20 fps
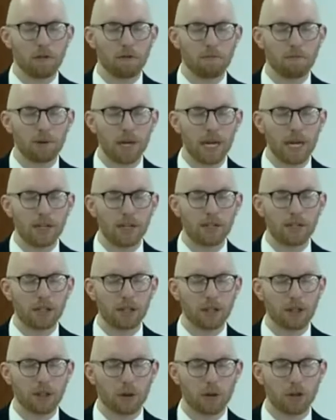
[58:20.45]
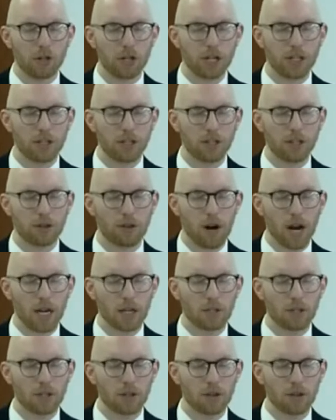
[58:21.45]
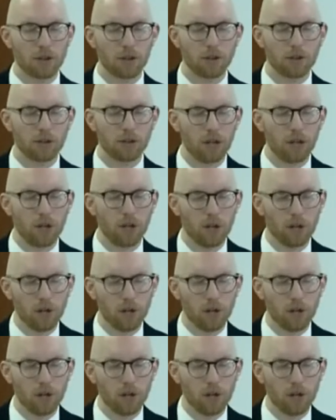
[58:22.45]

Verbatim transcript: of peace in the Lord Jesus Christ to those